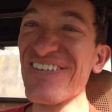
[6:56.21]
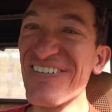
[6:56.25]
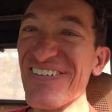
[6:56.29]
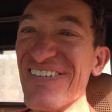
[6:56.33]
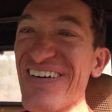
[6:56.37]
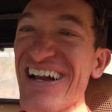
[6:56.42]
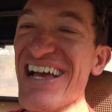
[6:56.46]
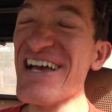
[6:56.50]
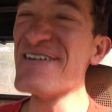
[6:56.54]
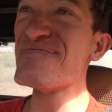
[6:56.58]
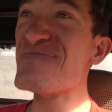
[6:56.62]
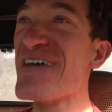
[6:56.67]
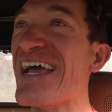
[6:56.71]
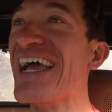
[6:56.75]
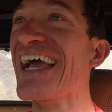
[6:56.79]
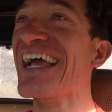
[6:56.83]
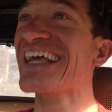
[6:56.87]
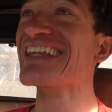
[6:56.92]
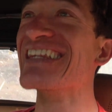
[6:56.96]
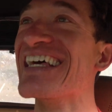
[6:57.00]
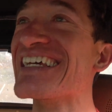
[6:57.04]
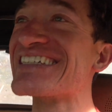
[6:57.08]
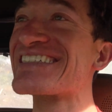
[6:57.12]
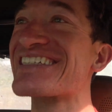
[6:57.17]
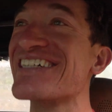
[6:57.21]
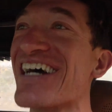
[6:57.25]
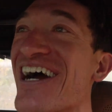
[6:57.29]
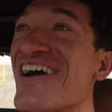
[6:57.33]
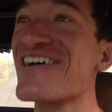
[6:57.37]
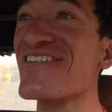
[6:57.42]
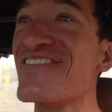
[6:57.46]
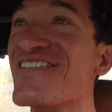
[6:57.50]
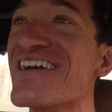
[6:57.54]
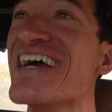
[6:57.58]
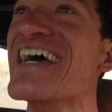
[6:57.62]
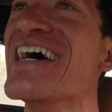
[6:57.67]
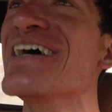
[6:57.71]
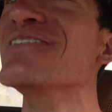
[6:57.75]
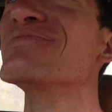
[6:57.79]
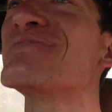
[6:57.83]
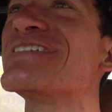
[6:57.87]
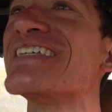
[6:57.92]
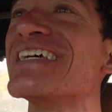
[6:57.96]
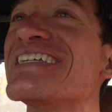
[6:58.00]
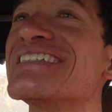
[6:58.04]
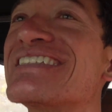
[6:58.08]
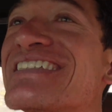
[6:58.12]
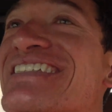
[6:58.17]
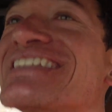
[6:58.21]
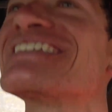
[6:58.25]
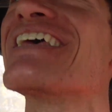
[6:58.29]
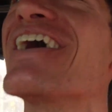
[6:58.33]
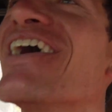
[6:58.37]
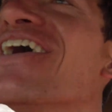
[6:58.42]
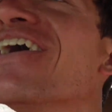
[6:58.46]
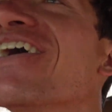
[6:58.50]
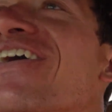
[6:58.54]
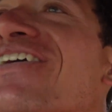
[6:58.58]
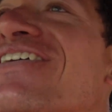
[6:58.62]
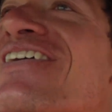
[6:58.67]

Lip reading: Ripping! This car rips, it's so